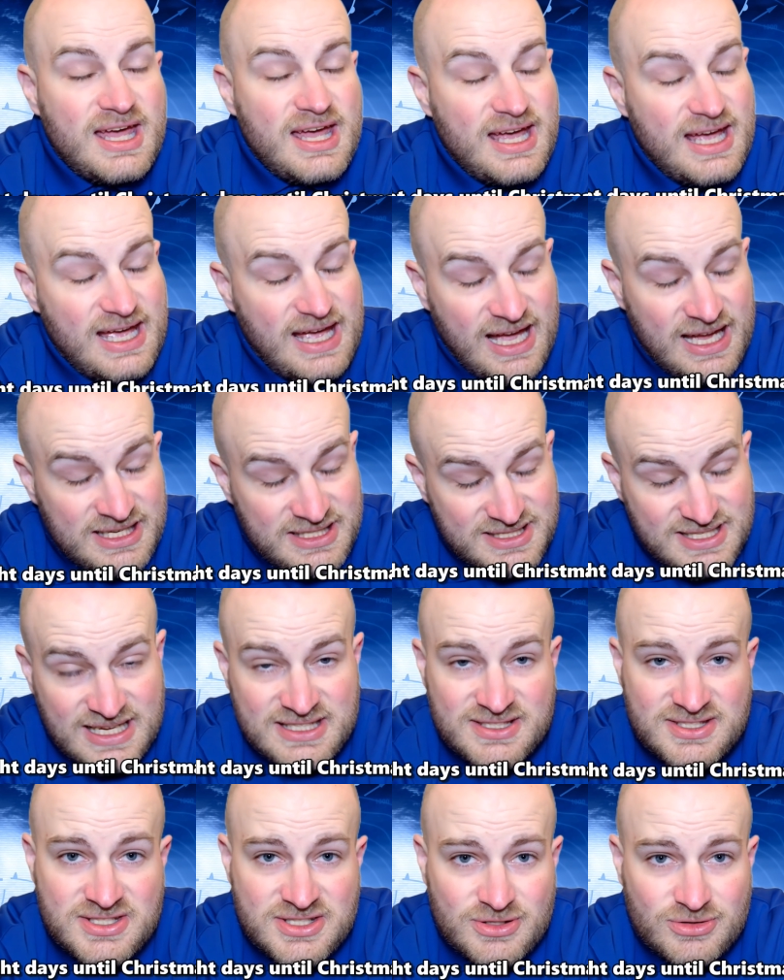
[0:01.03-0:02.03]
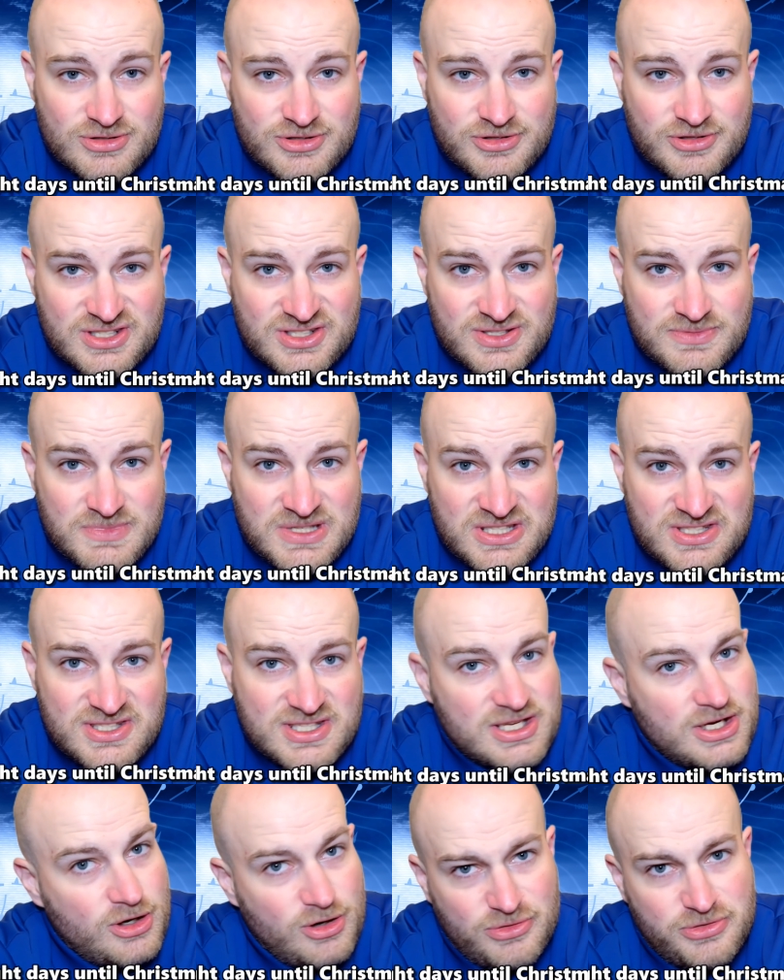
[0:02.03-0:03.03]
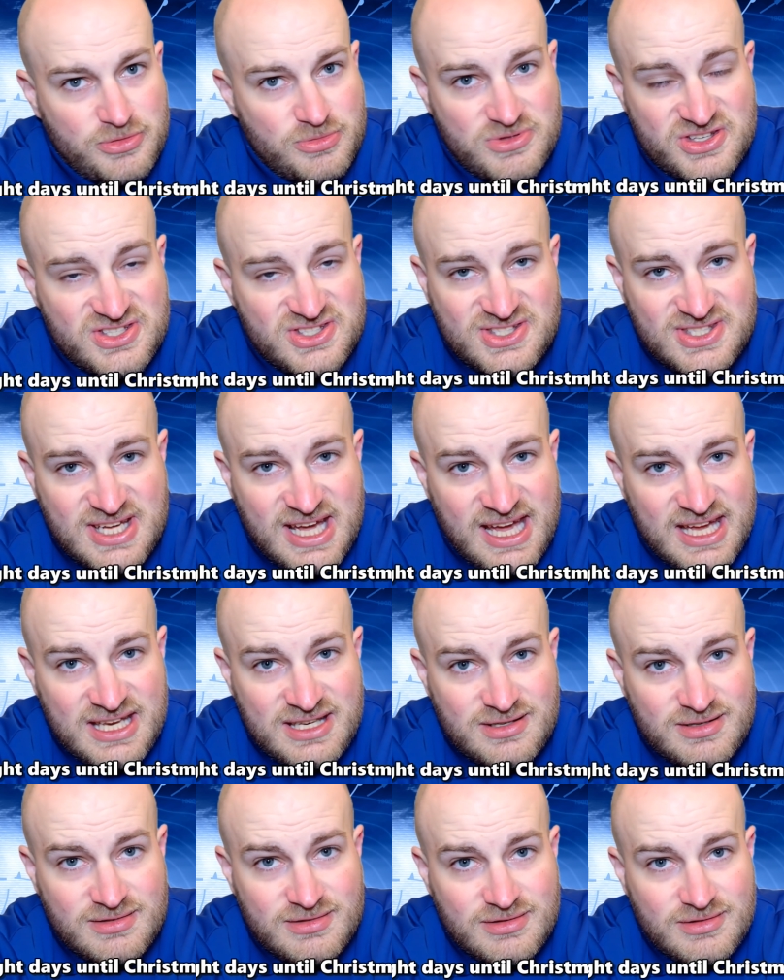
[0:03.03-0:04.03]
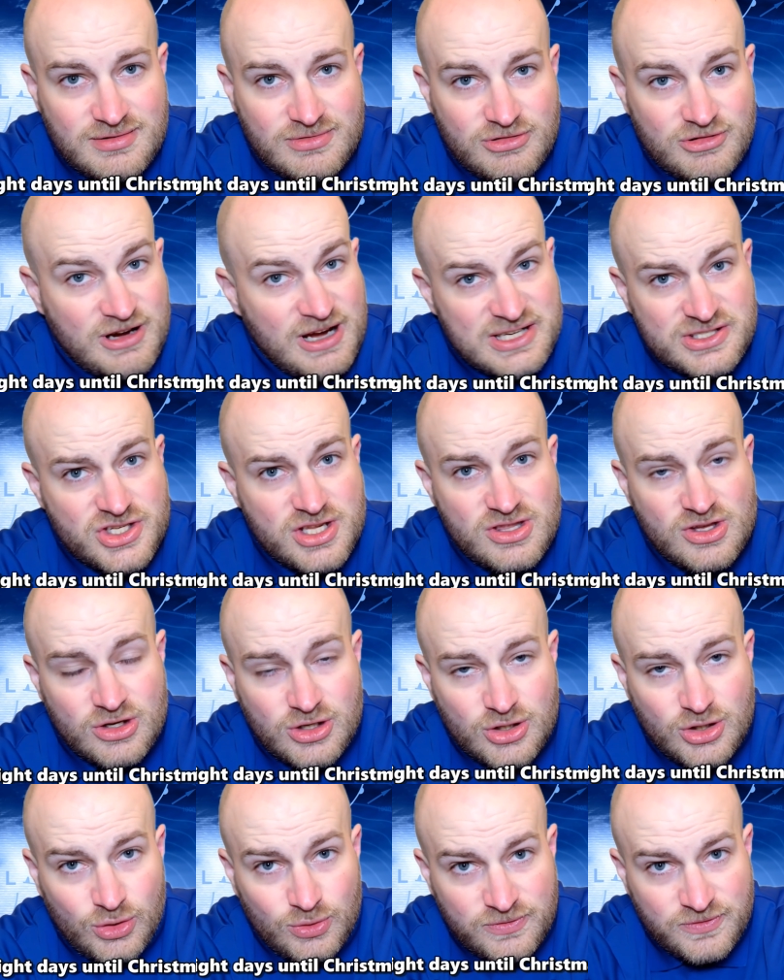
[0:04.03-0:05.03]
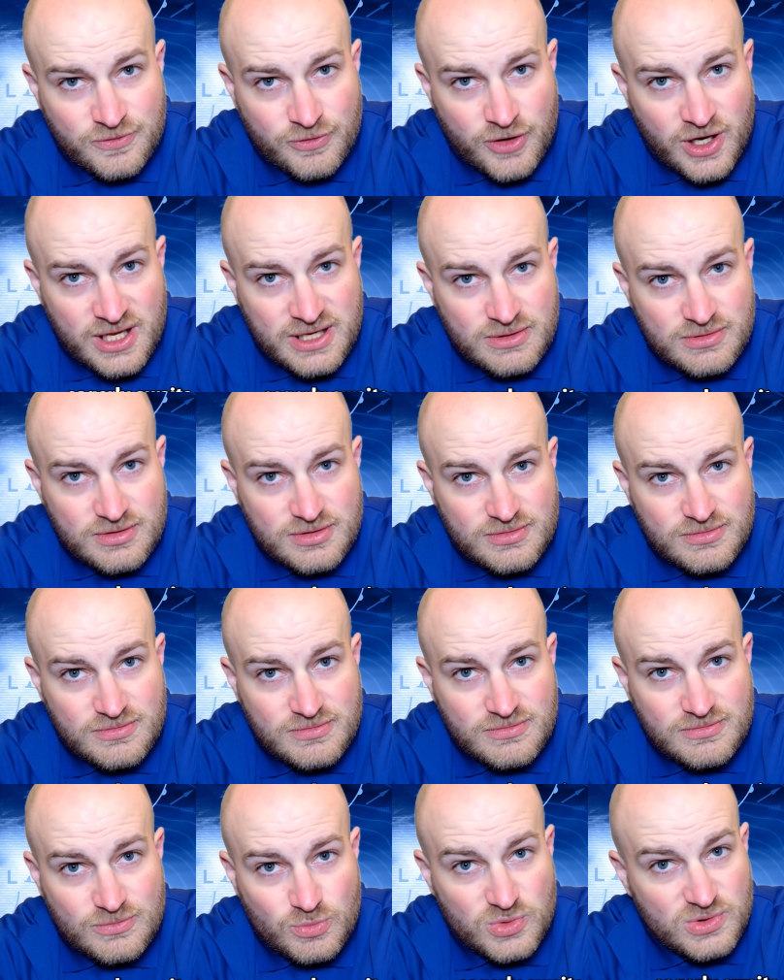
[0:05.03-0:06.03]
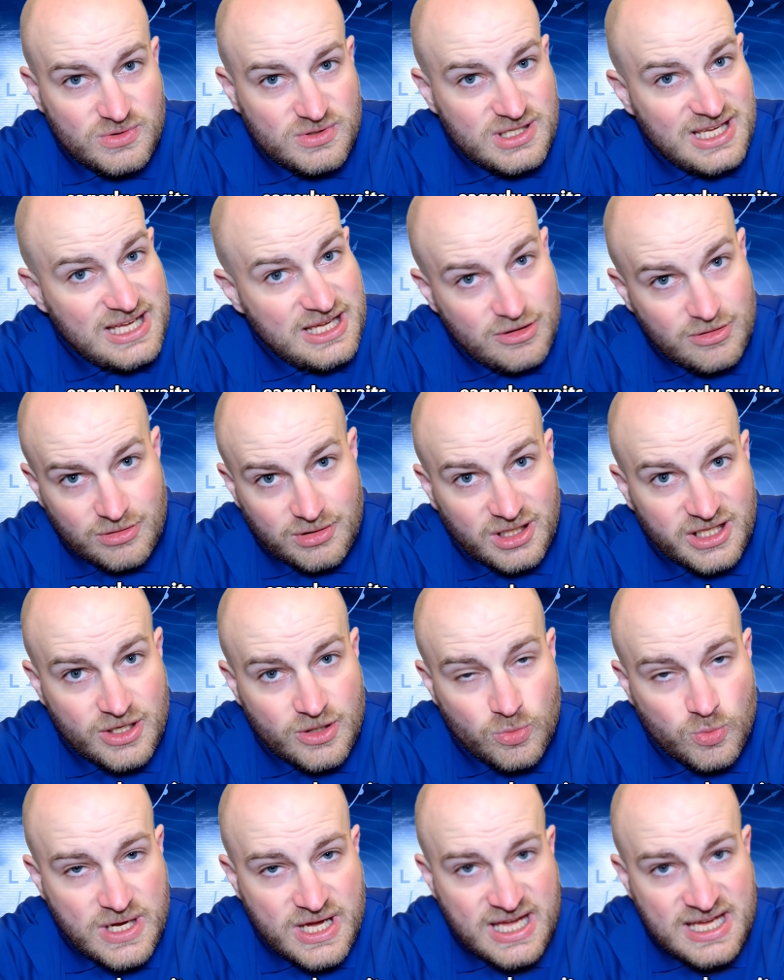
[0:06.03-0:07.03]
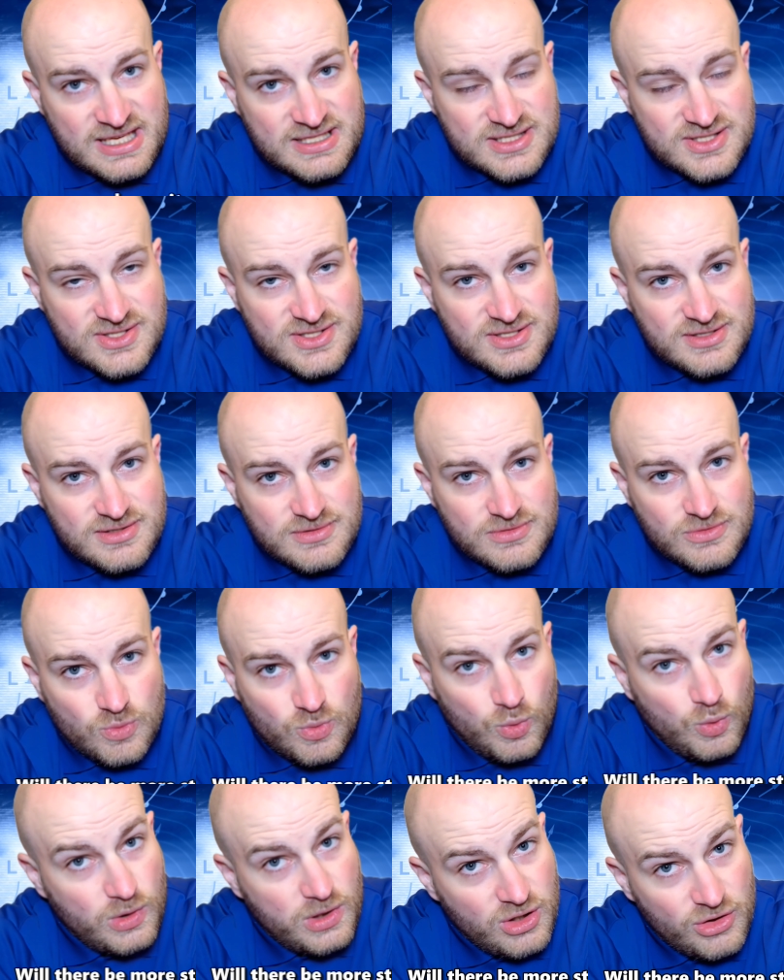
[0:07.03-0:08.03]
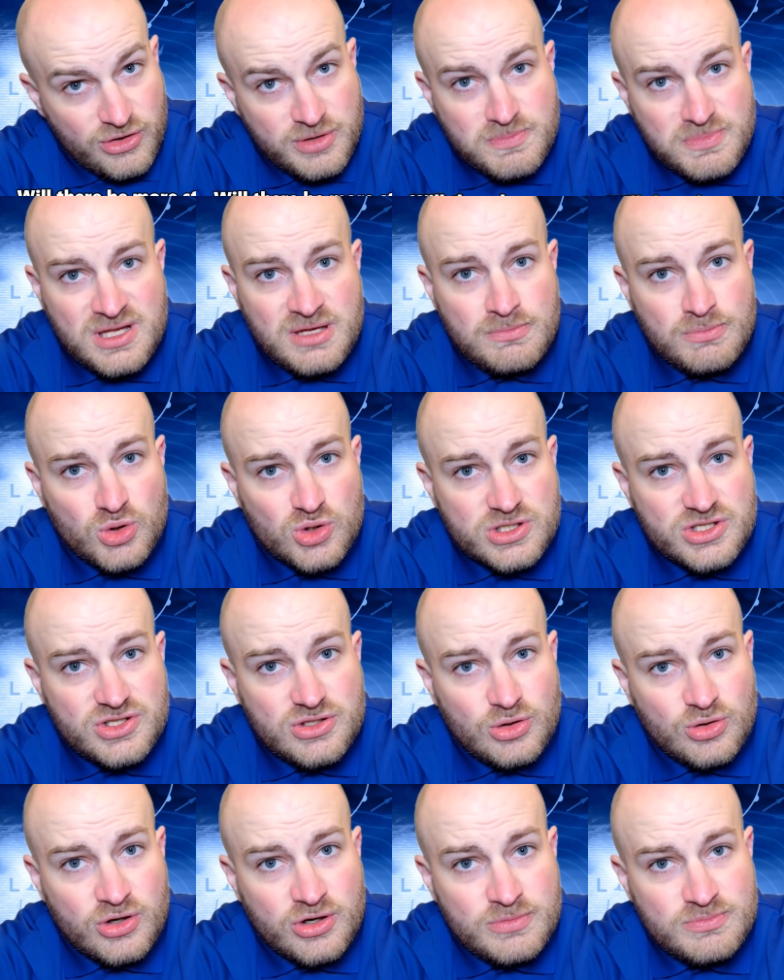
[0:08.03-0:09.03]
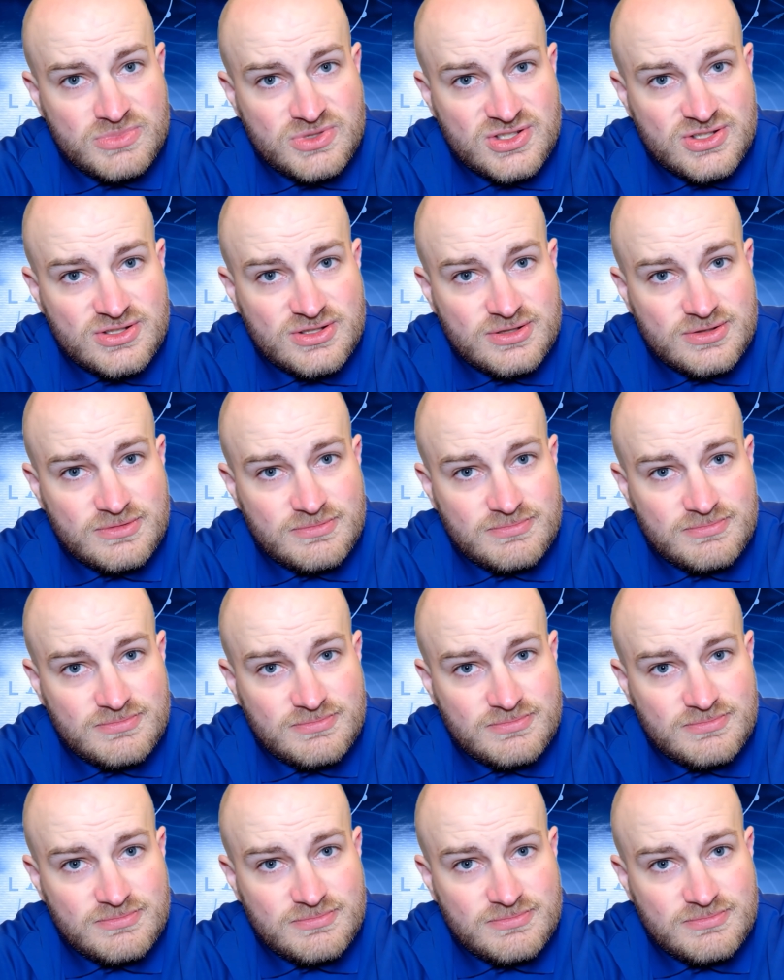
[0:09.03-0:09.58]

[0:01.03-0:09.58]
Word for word: 8 days until Christmas and all through the state. Crashing the cold front eagerly awaits. Will there be more storms?